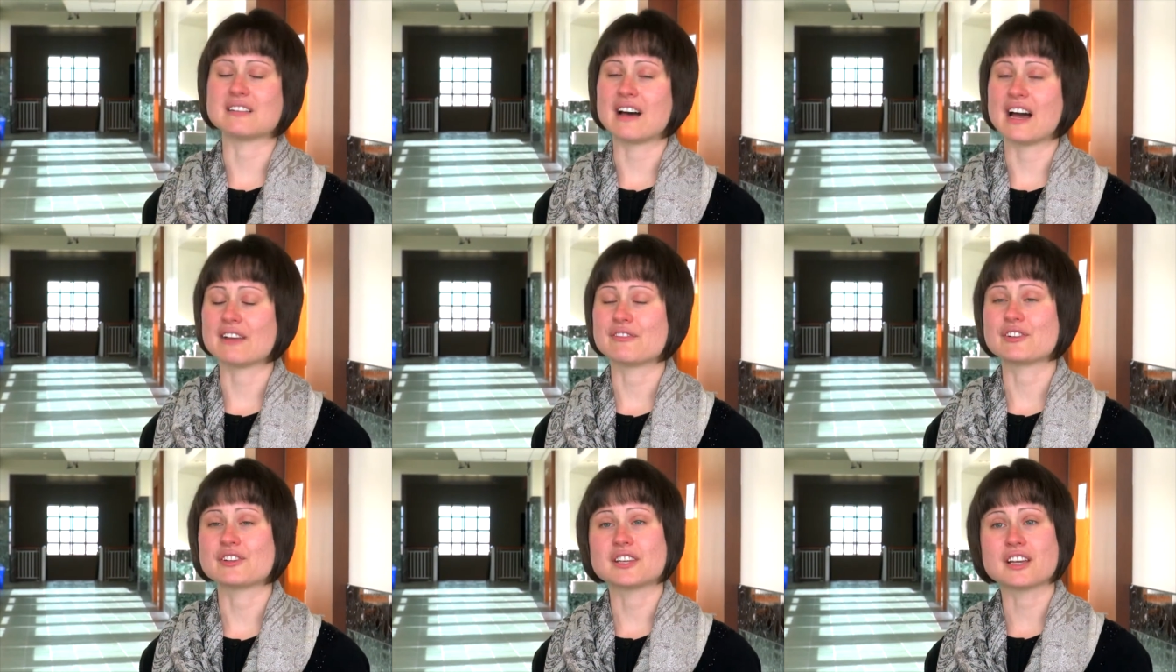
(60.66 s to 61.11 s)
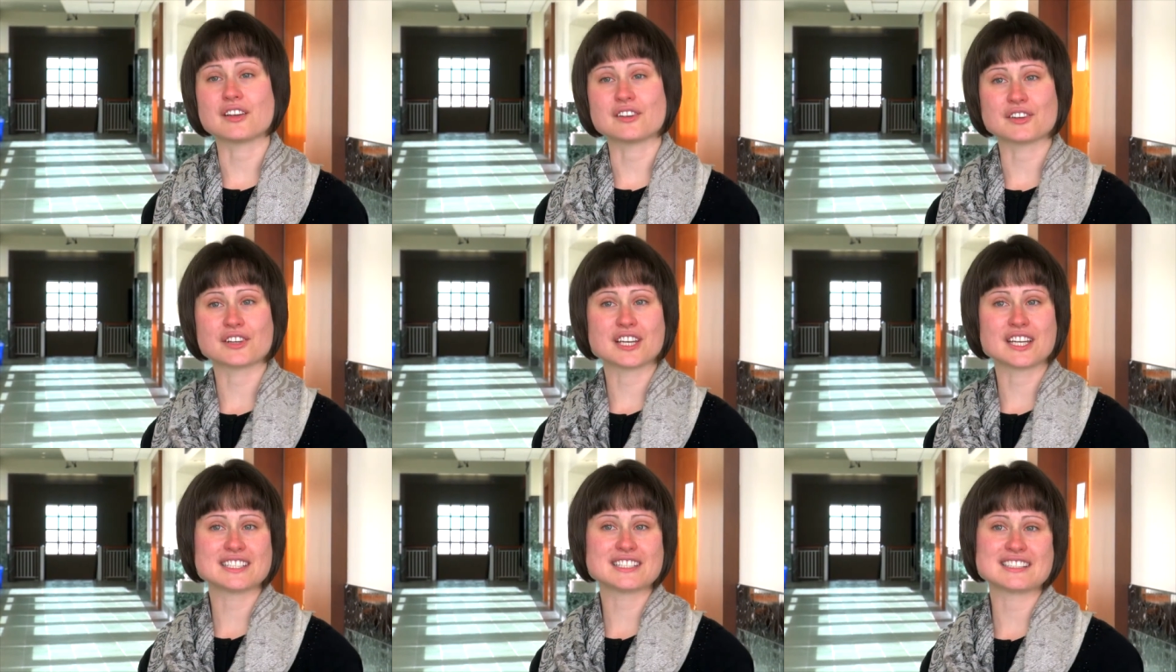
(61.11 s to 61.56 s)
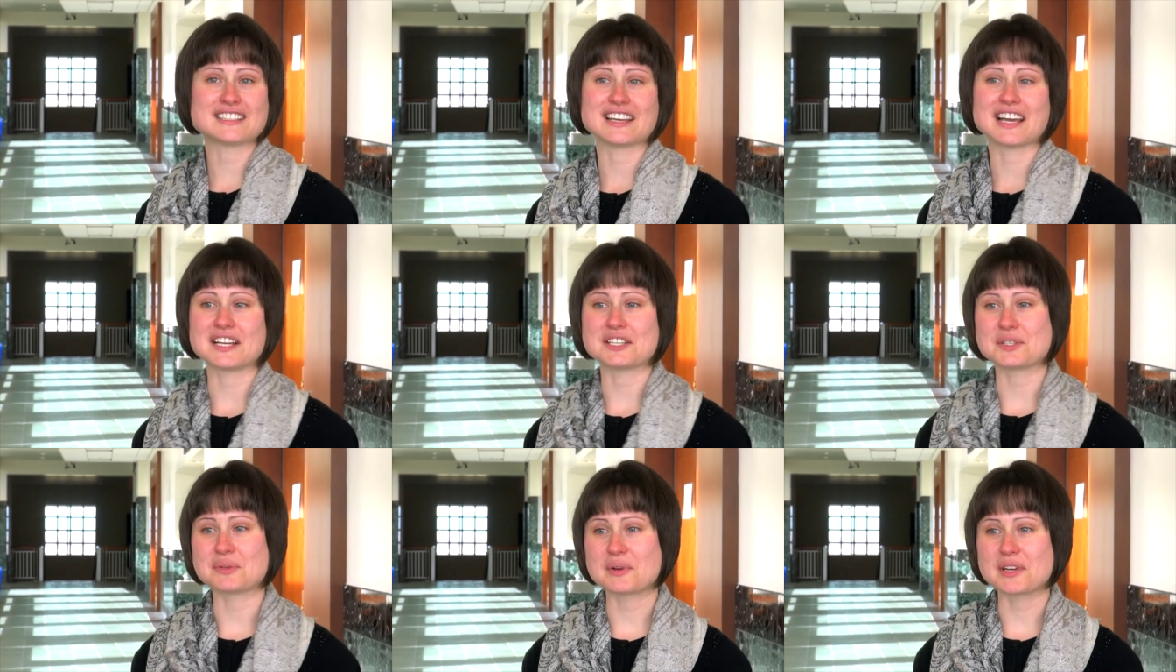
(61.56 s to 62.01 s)
glad for the other kids to
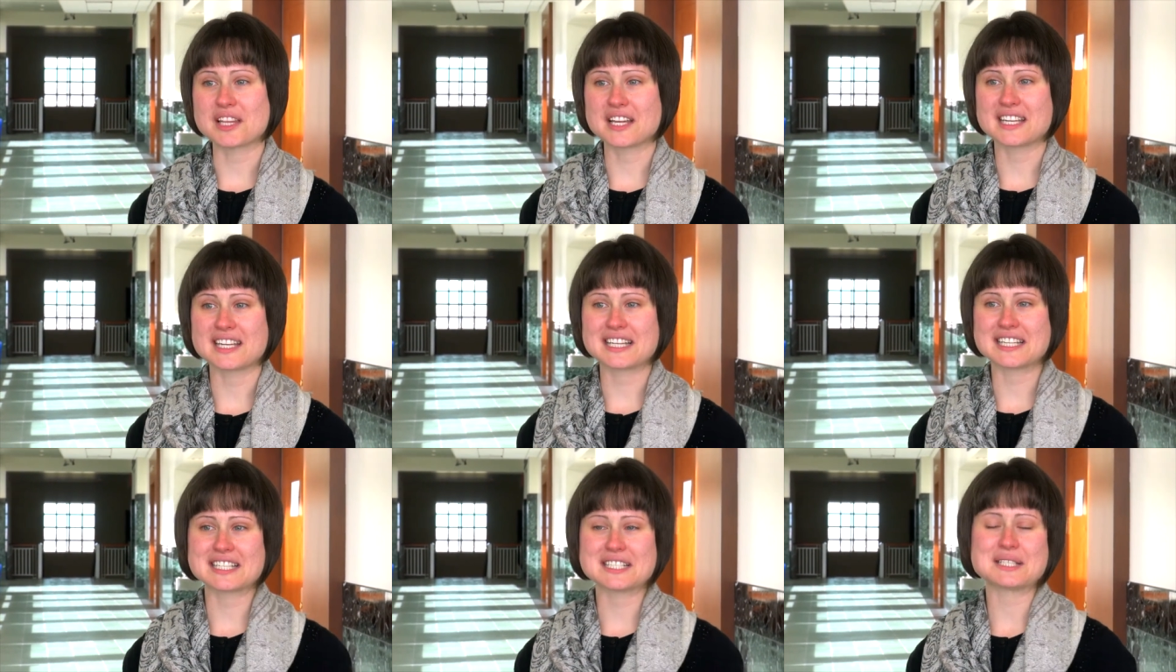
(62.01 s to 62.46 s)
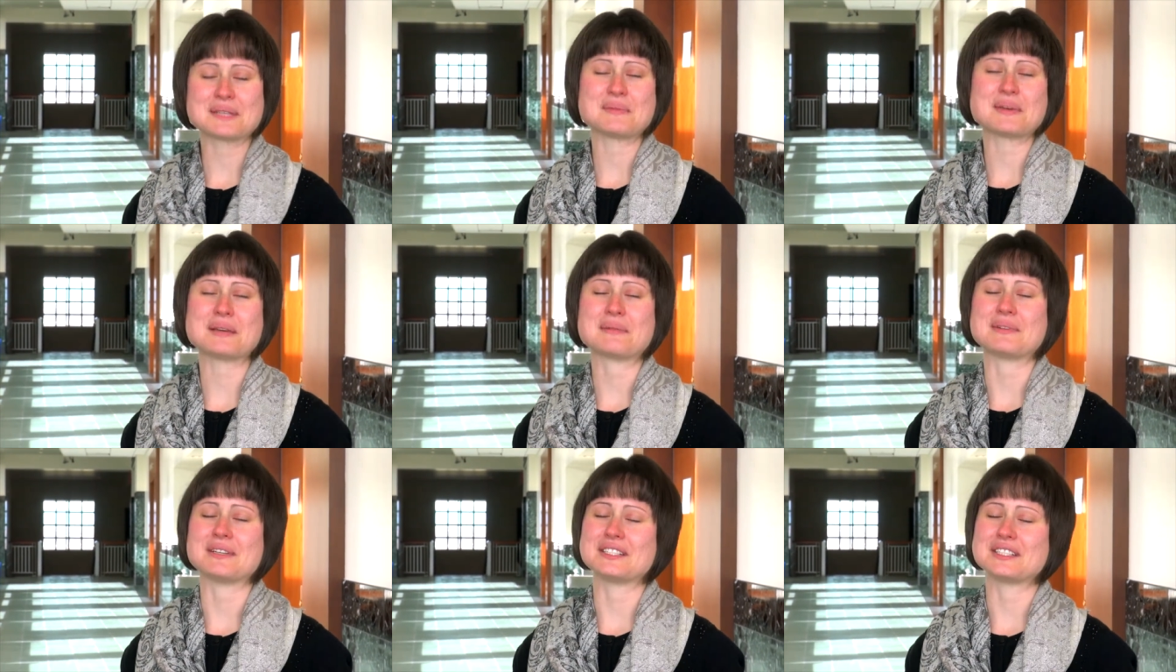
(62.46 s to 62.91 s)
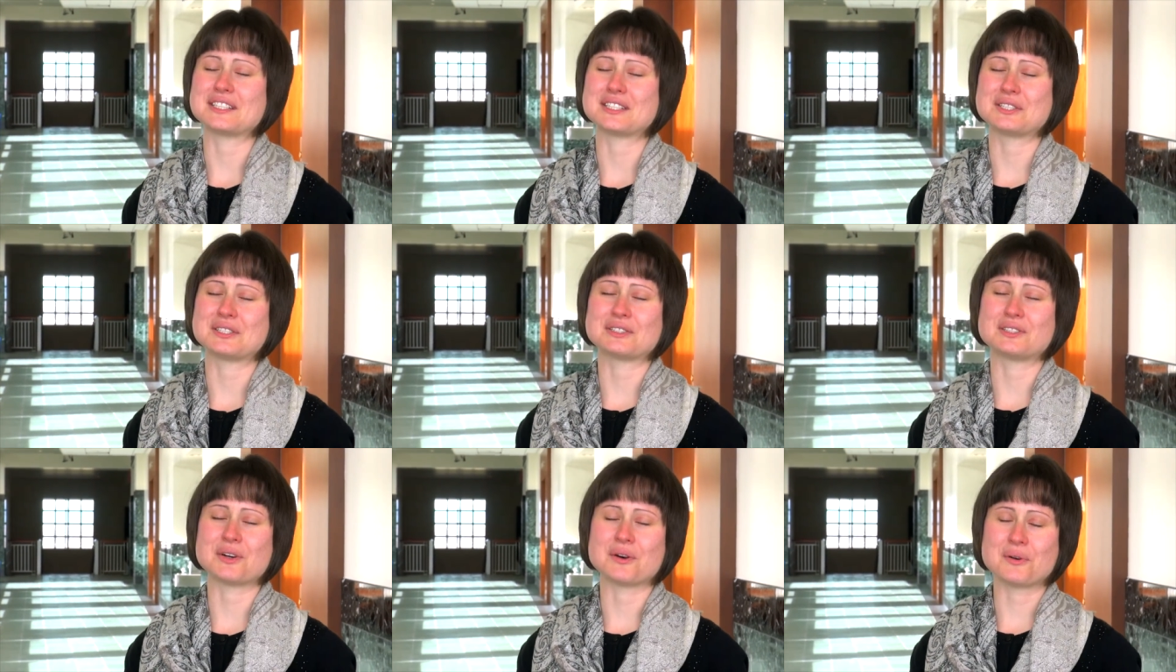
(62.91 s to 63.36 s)
get to where they needed to be, but it's
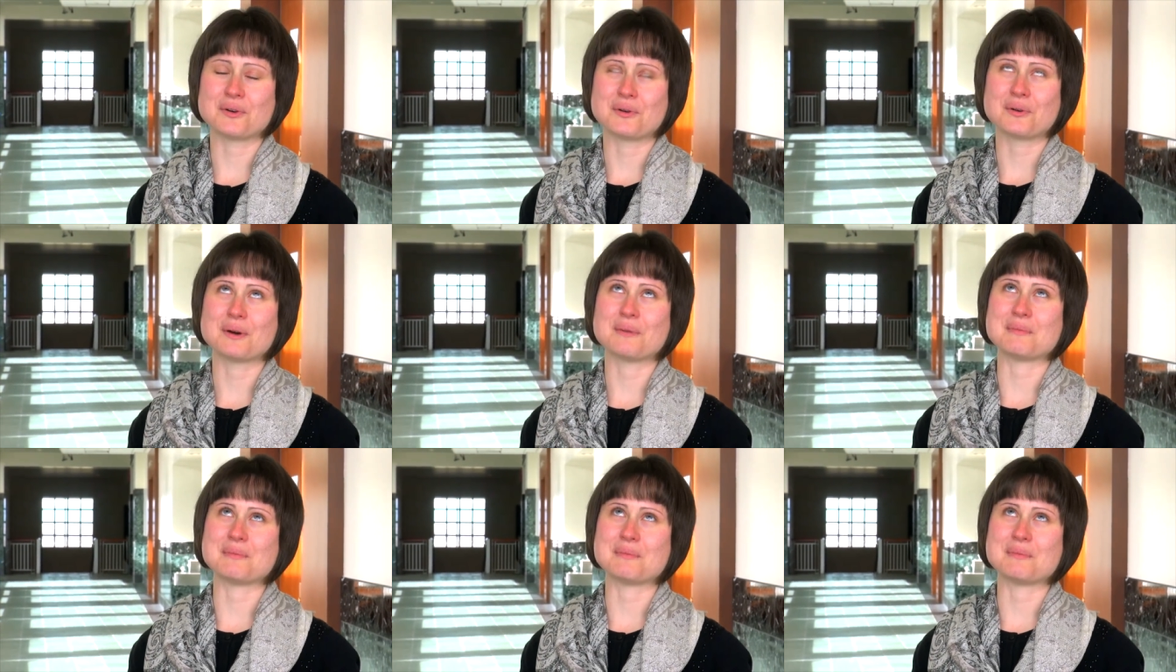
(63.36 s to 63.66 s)
so